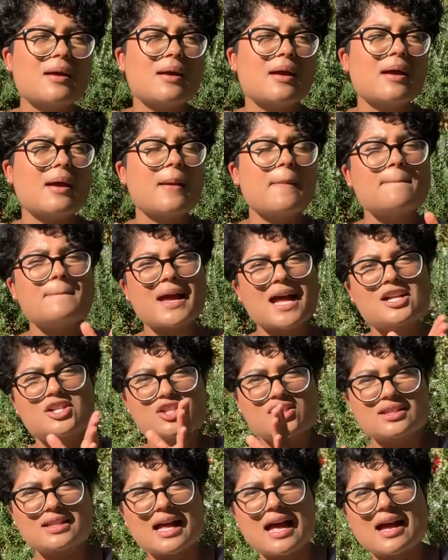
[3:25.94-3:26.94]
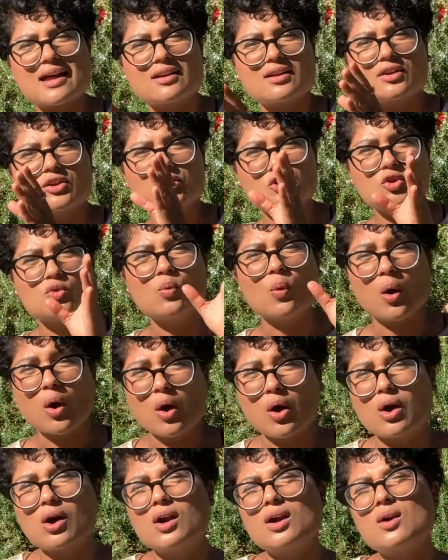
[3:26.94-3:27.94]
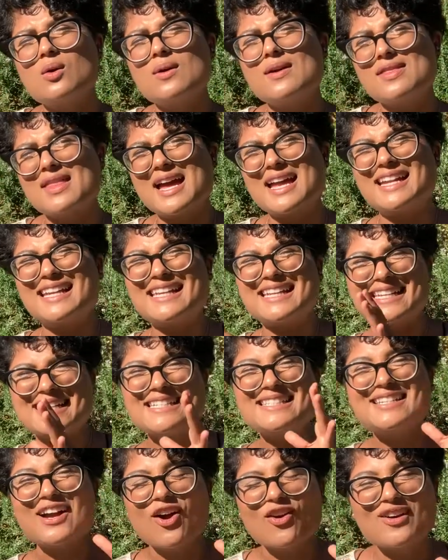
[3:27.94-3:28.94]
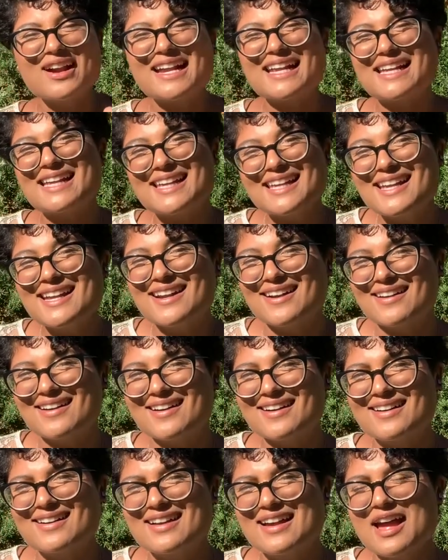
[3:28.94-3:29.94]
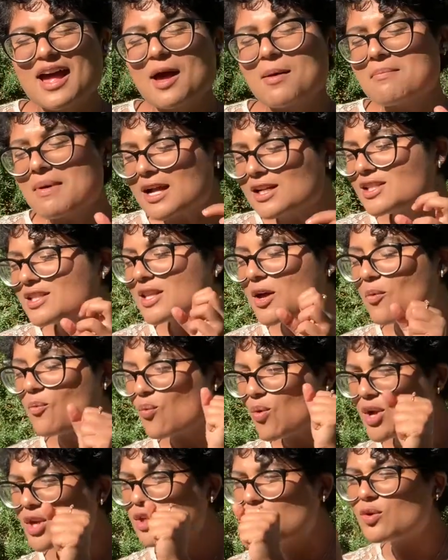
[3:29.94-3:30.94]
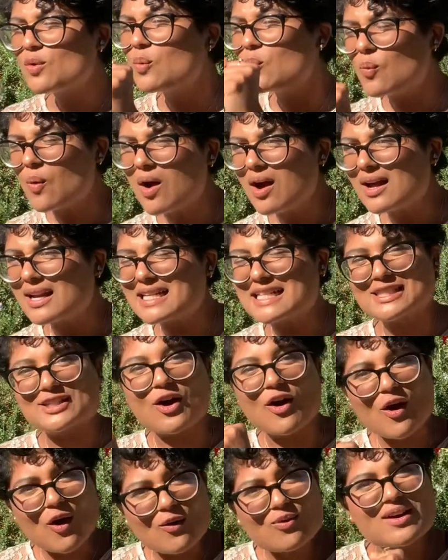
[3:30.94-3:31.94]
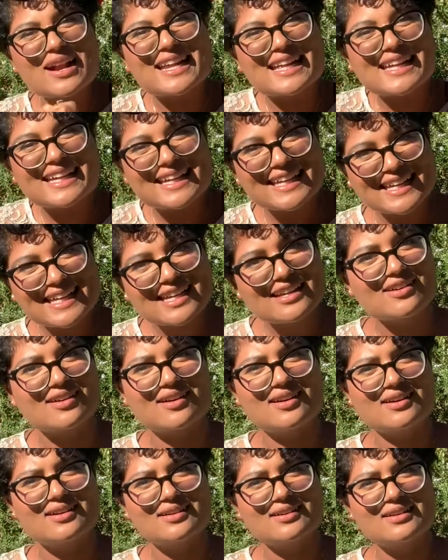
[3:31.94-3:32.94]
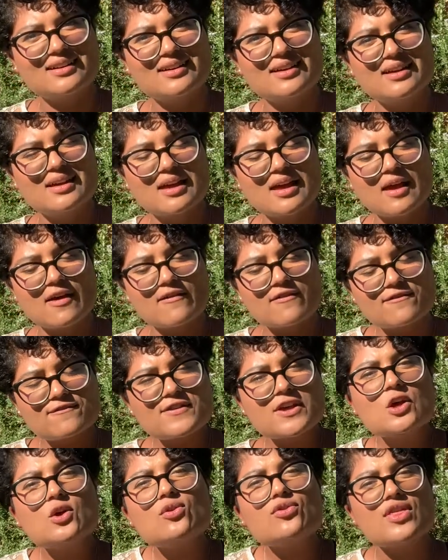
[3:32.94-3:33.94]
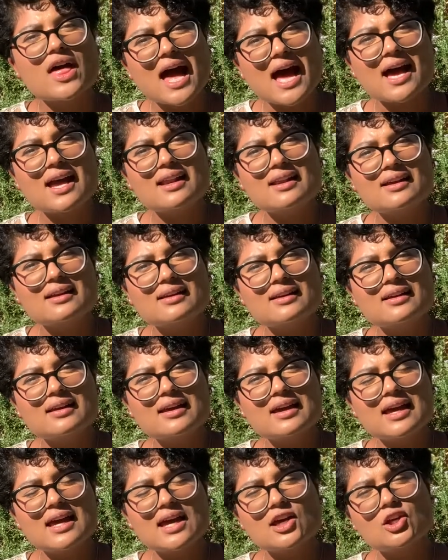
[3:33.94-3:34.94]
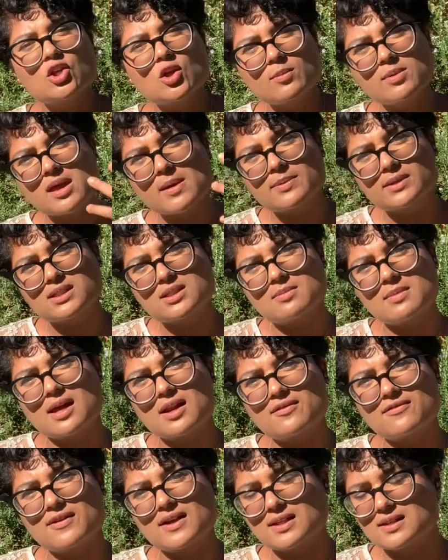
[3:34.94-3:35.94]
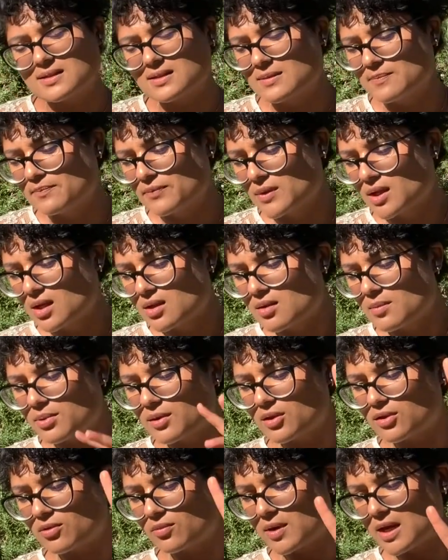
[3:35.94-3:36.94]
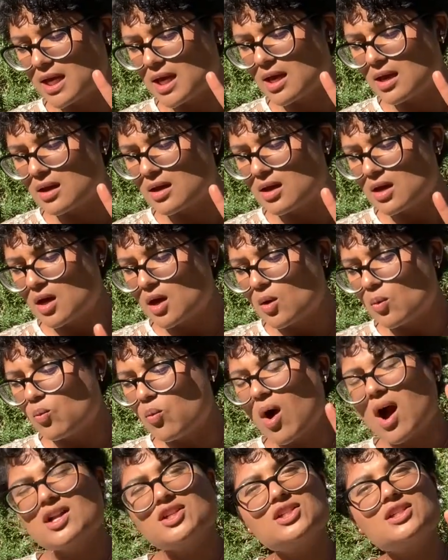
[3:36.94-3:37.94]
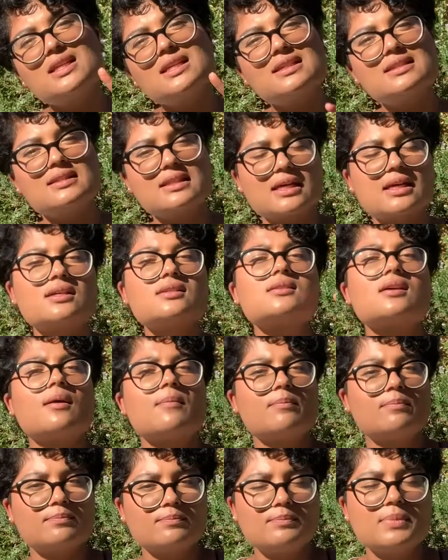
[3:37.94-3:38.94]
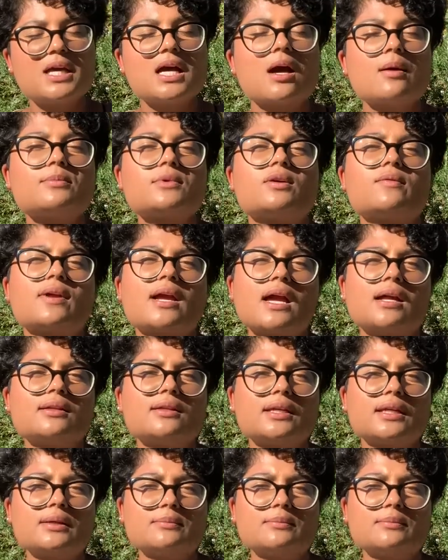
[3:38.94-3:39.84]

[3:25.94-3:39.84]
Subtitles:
imagine that you are, or that it is already here. Imagine that what you want is already here. Feel that, and you'll be able to manifest. Number three, watch these things become your reality.